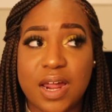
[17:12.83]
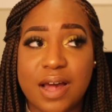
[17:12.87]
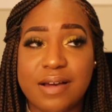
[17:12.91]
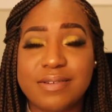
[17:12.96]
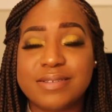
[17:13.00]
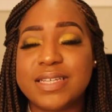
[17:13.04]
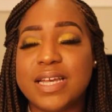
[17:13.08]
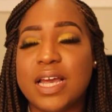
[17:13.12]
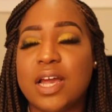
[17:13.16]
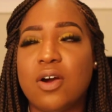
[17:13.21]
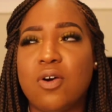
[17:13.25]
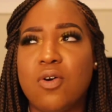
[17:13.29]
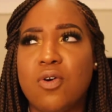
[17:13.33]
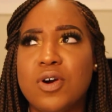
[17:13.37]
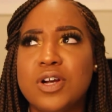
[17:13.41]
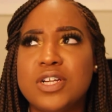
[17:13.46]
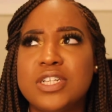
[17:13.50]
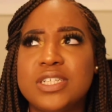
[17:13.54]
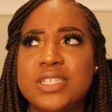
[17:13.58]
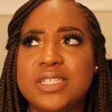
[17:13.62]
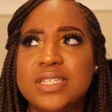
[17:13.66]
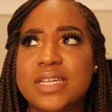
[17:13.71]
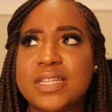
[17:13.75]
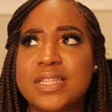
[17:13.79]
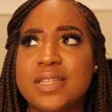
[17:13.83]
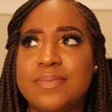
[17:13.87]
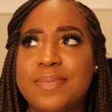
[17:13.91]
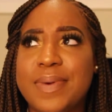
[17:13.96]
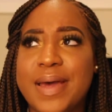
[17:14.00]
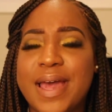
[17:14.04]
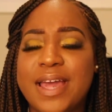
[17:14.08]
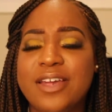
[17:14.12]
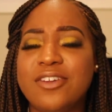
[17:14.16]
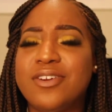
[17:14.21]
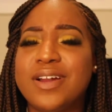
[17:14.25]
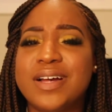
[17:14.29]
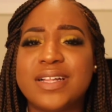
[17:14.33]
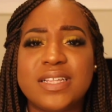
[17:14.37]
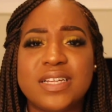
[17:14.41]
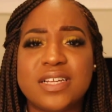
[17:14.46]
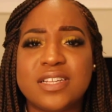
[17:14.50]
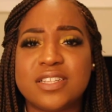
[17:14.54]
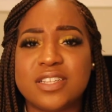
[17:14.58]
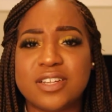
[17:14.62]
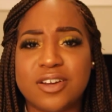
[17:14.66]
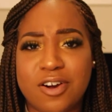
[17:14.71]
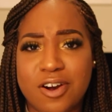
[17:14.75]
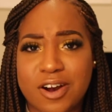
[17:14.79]
I was like, or just get the bag, you don't have to
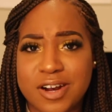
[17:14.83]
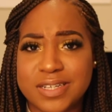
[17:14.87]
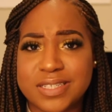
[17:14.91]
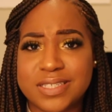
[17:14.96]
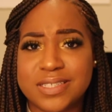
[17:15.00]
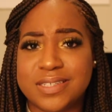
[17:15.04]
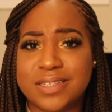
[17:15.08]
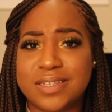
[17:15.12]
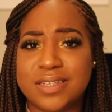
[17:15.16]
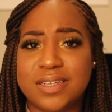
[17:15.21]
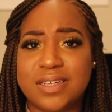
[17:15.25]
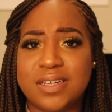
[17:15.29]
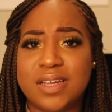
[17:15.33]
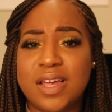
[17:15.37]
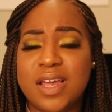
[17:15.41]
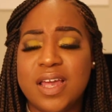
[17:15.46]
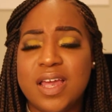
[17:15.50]
get the car seat.